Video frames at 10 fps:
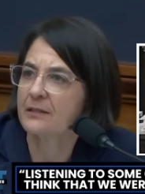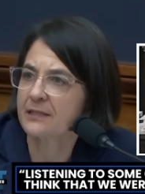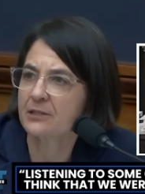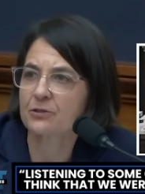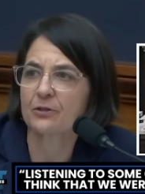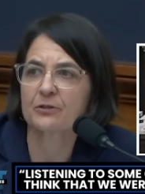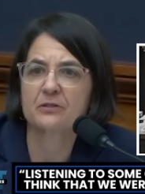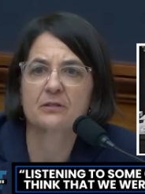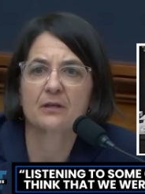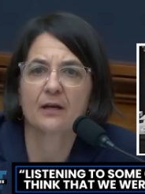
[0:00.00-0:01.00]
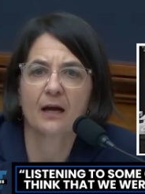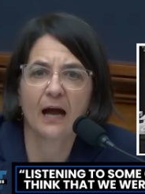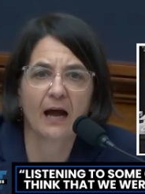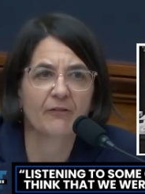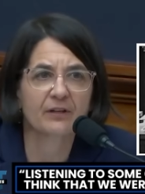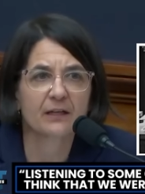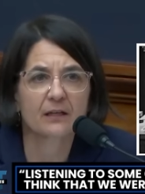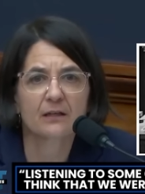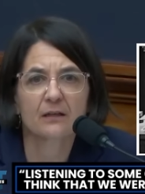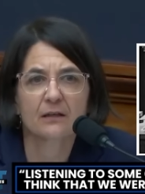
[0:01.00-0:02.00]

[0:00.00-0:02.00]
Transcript: teachers having